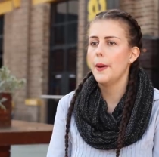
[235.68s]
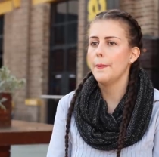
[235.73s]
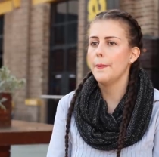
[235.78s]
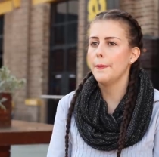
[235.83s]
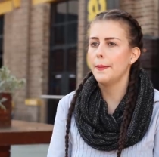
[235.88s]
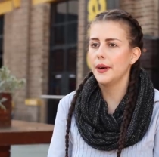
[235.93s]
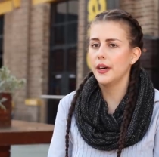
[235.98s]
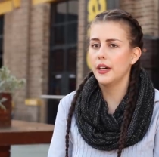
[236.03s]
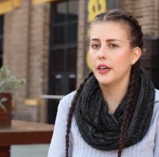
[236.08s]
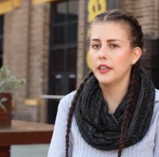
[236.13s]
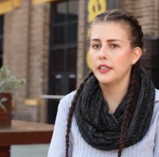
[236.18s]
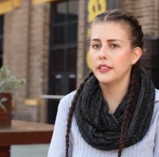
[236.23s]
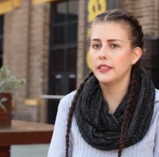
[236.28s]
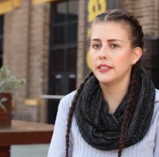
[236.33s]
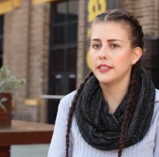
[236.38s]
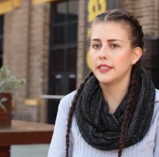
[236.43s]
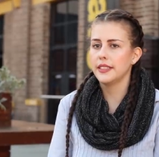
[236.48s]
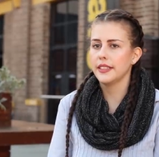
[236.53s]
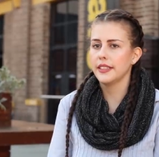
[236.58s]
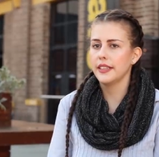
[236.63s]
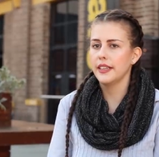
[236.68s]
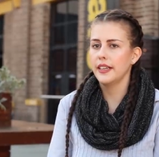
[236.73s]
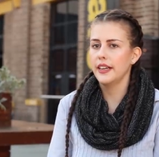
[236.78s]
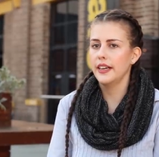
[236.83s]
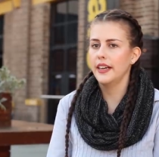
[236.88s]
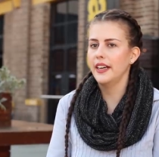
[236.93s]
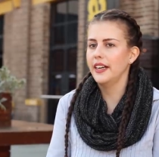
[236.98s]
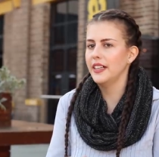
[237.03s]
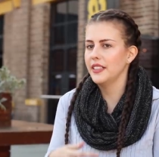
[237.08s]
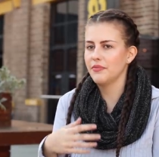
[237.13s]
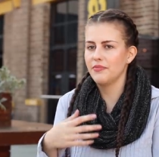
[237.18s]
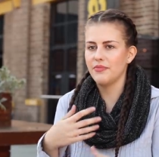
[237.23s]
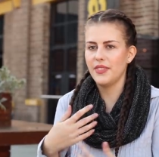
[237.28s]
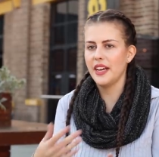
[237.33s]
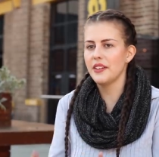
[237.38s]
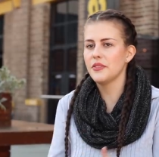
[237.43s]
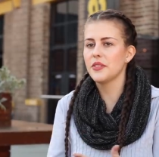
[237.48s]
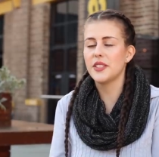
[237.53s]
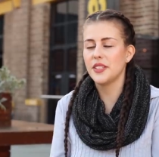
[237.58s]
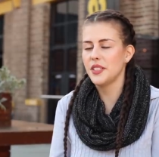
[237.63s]
but um,
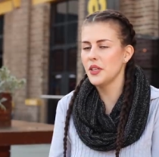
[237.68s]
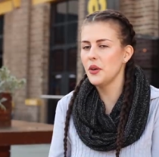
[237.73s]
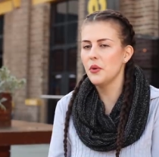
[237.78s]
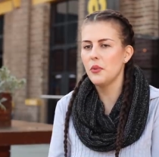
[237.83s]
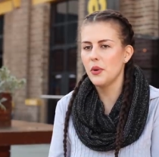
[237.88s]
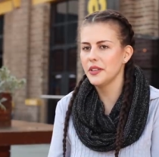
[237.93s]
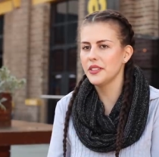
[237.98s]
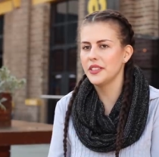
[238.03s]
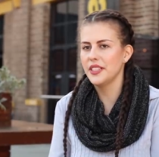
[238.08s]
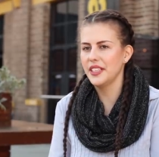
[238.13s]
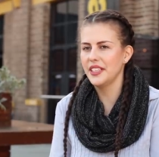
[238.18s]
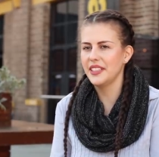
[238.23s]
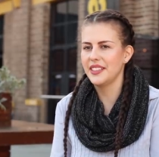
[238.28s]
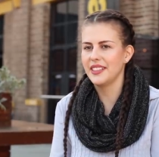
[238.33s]
I've still wanted